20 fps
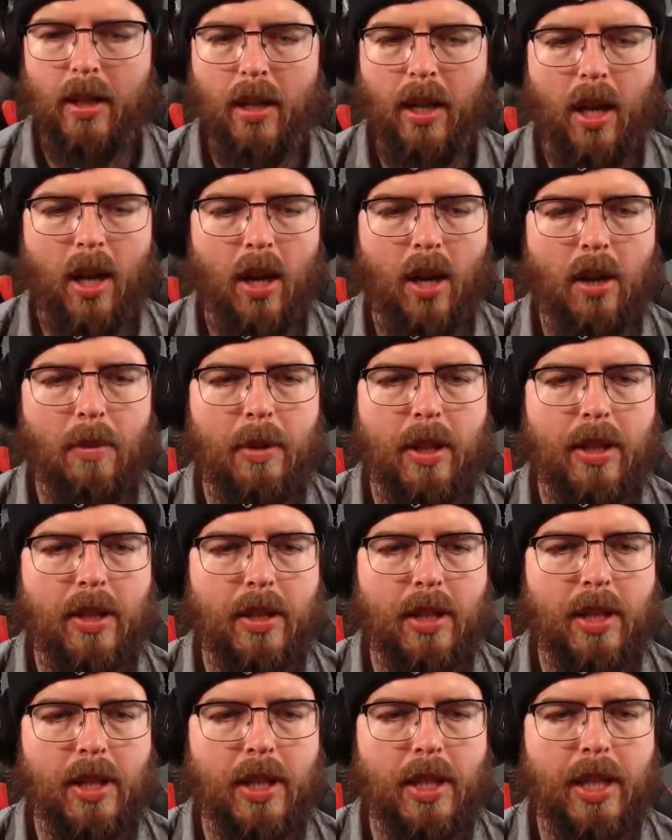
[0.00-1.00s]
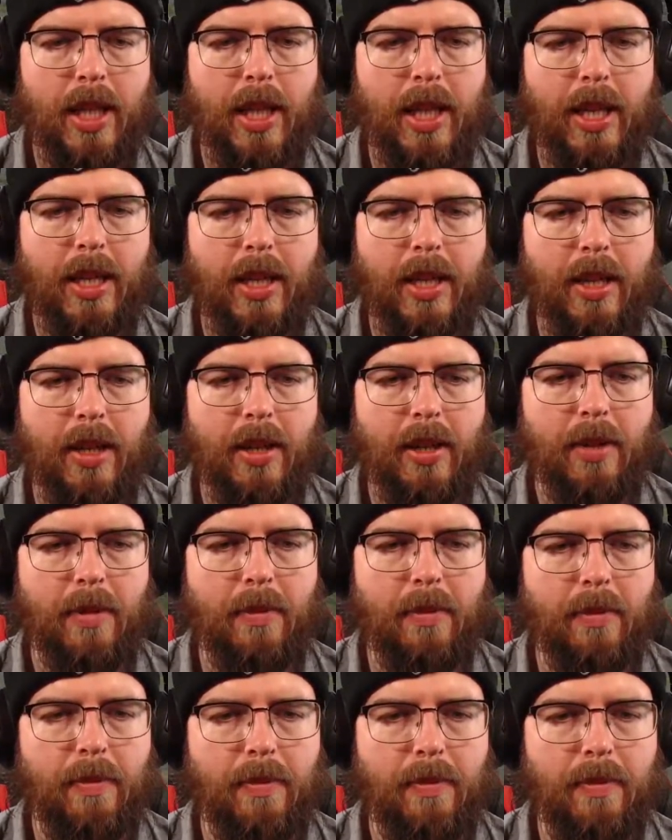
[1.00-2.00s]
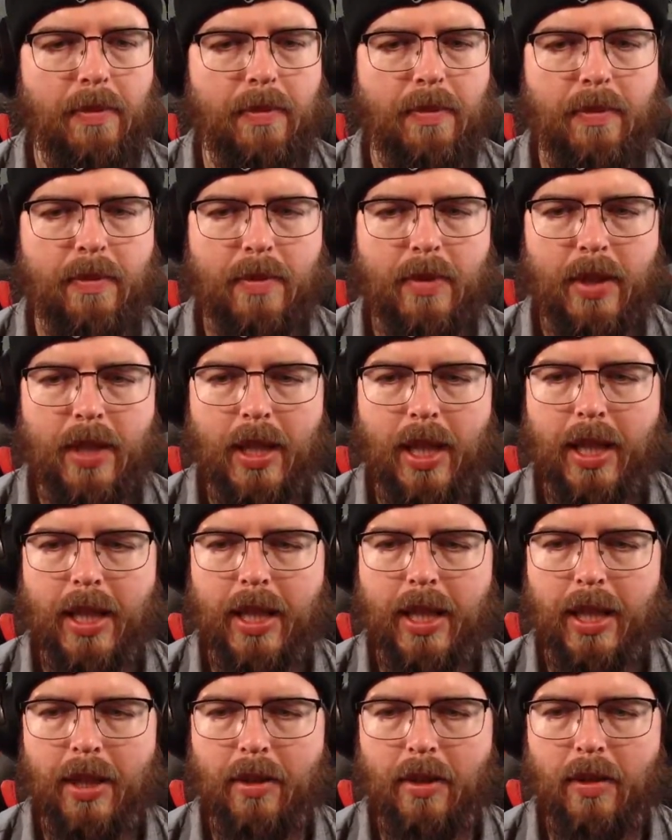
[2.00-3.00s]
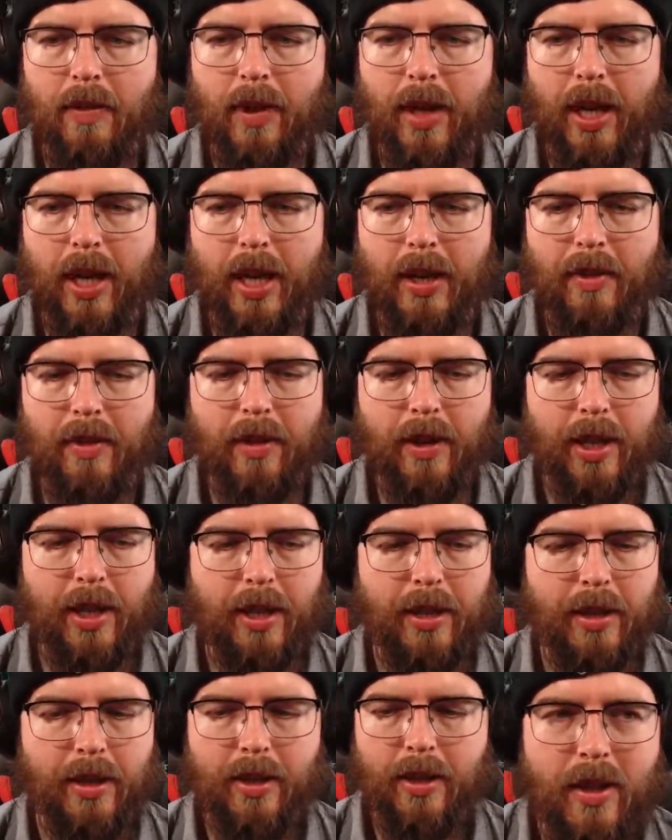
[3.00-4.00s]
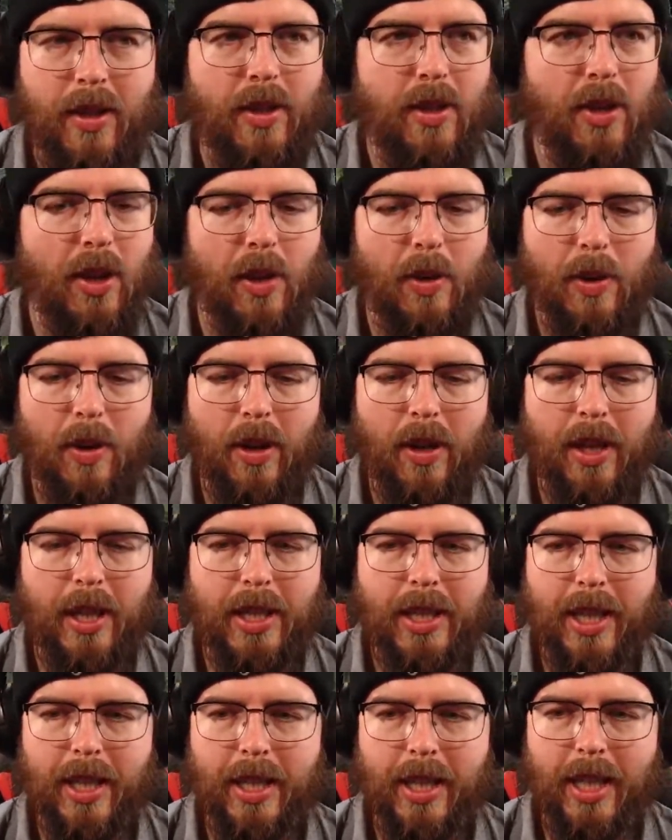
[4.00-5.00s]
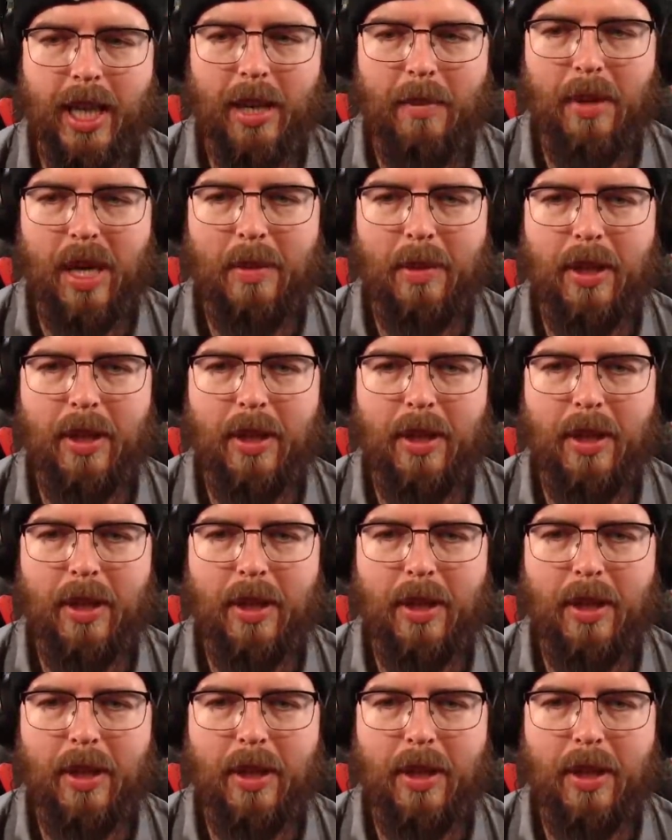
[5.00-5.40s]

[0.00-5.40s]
Oh my goodness, they, um... They get revived, right? No worries, I think I might be